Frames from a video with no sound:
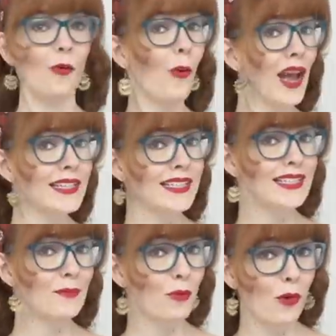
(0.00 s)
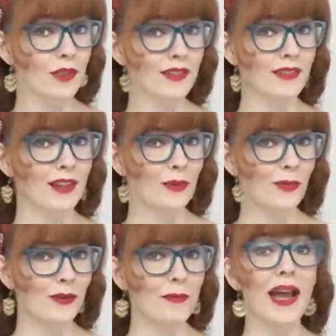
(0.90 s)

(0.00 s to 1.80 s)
Now, why is this important? Well,